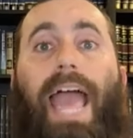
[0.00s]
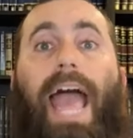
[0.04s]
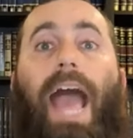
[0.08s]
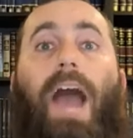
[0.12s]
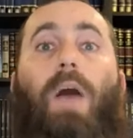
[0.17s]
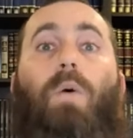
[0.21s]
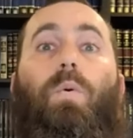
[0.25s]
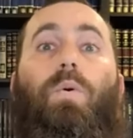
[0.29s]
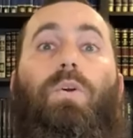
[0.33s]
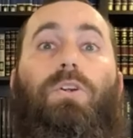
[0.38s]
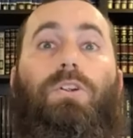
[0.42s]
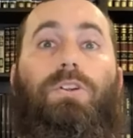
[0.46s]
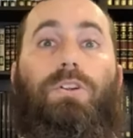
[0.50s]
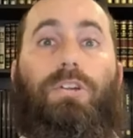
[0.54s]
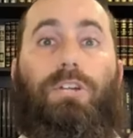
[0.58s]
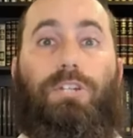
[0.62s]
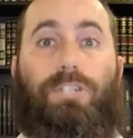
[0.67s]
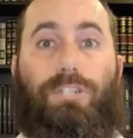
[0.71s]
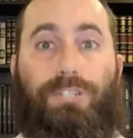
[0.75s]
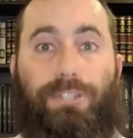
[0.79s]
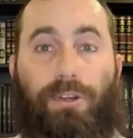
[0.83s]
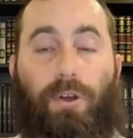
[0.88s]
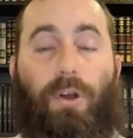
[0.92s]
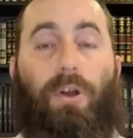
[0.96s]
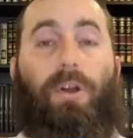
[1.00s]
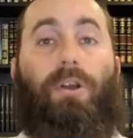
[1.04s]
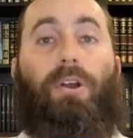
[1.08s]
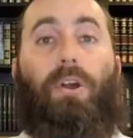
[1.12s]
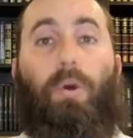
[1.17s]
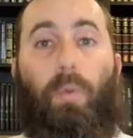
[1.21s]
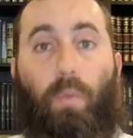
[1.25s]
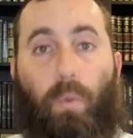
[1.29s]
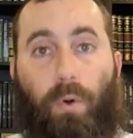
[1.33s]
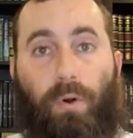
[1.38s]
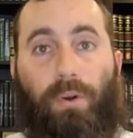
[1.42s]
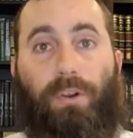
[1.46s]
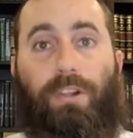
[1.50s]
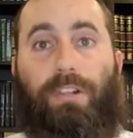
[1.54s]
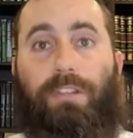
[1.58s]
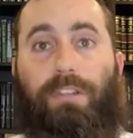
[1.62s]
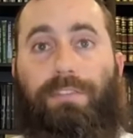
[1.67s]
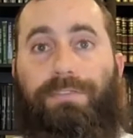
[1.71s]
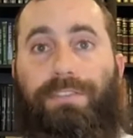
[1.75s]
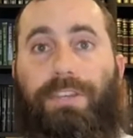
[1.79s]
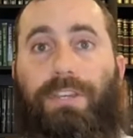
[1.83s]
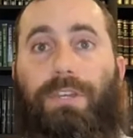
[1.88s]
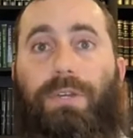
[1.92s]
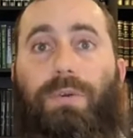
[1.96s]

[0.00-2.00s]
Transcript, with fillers: our Torah worldview